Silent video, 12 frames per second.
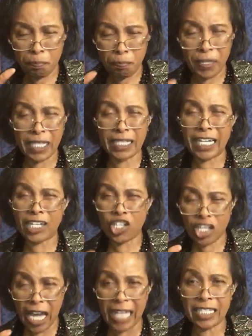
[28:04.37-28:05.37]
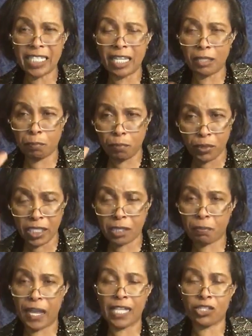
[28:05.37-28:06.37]
they chant, they put spells
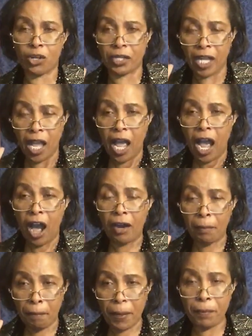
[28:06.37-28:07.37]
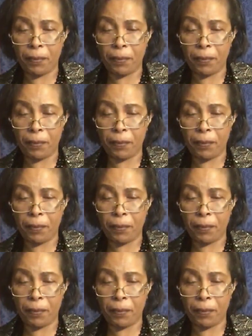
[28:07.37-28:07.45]
on, on people.